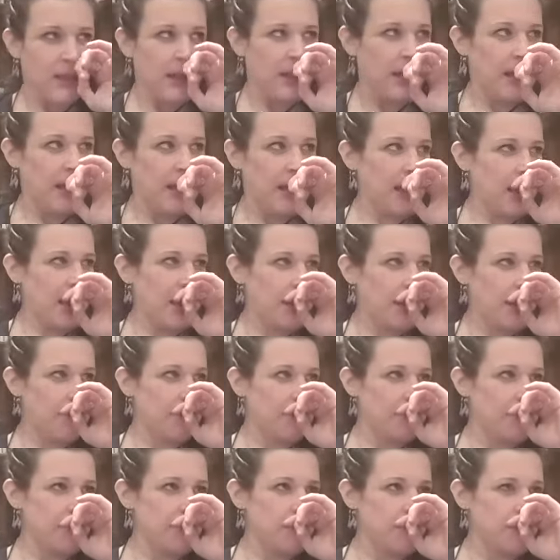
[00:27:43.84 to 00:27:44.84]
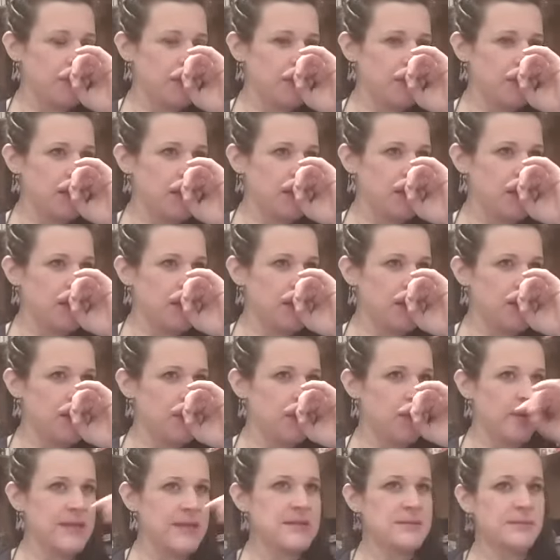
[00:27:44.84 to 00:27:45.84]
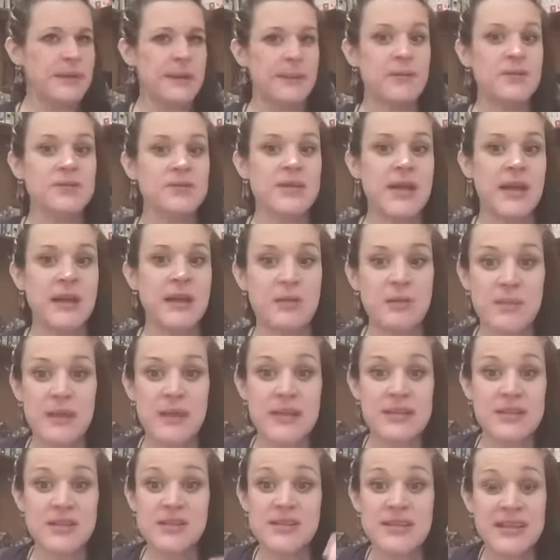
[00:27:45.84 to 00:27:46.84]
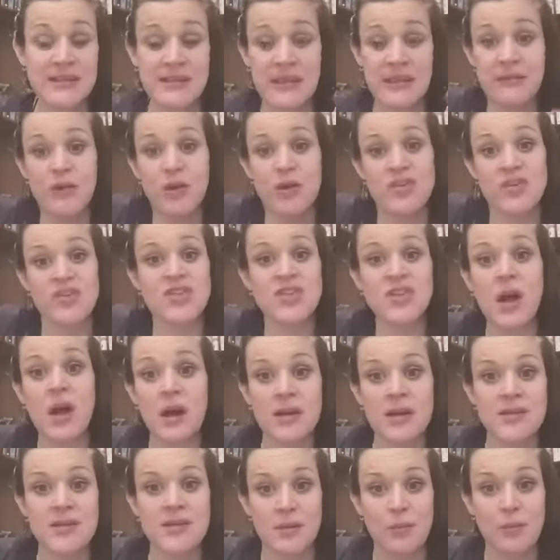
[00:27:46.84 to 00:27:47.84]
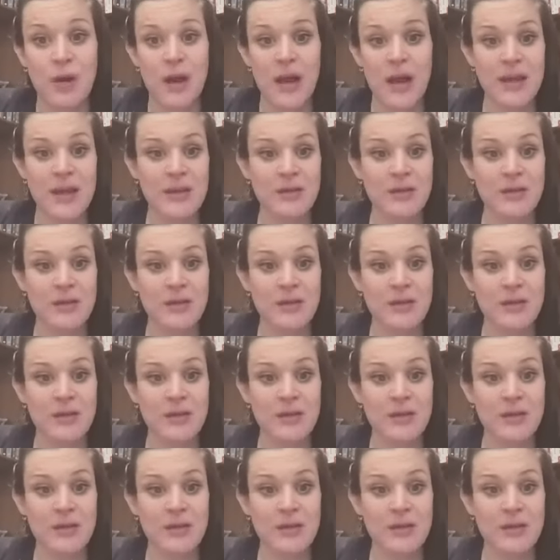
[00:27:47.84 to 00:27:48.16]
the reason people sign up with me is because they've got stuck somewhere.